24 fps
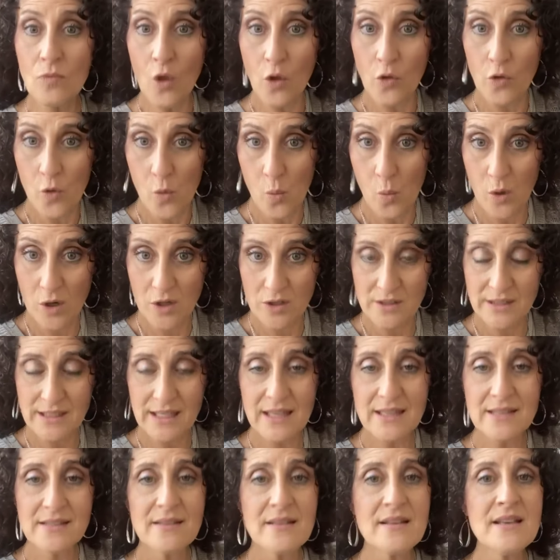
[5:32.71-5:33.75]
the word
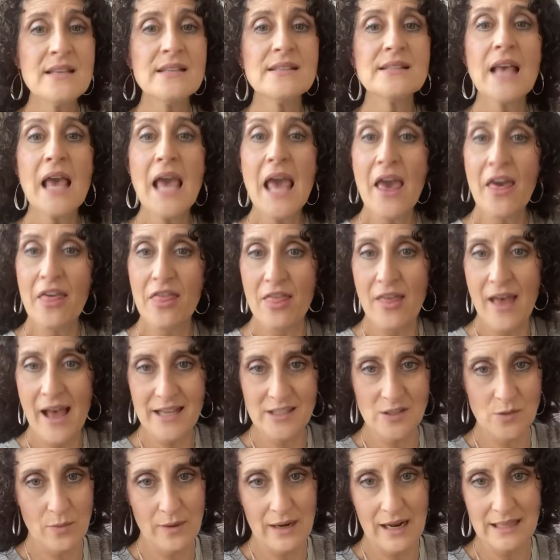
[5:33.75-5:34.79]
says this,
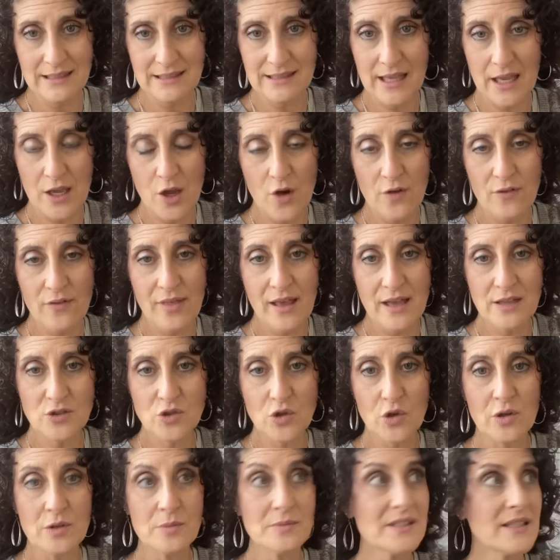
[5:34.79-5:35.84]
that's what I say over that
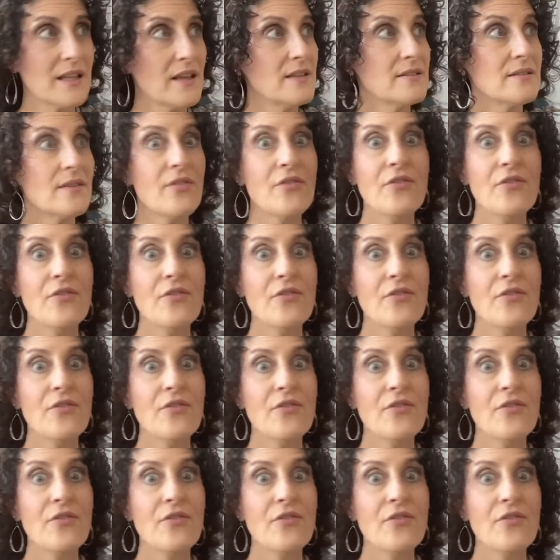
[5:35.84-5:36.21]
circumstance.